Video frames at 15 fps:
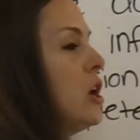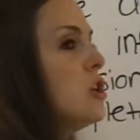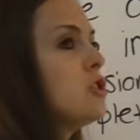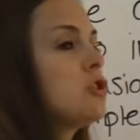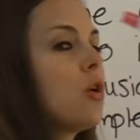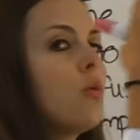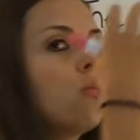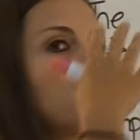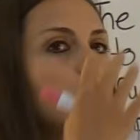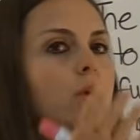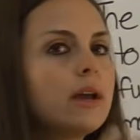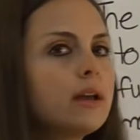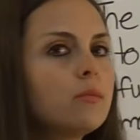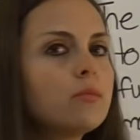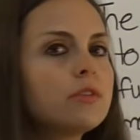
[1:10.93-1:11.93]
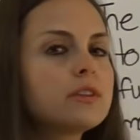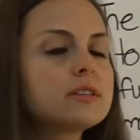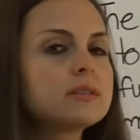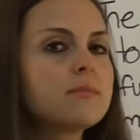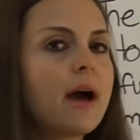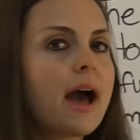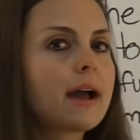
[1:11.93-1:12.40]
So when would
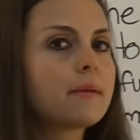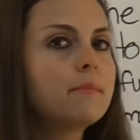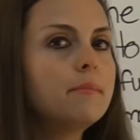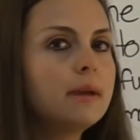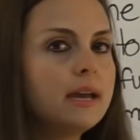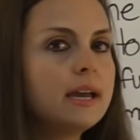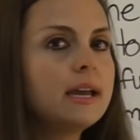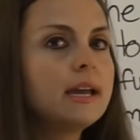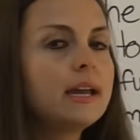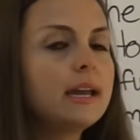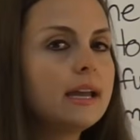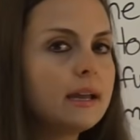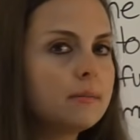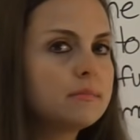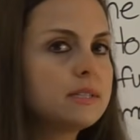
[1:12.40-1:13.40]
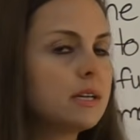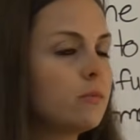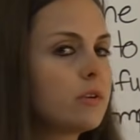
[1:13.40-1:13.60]
this bag be empty?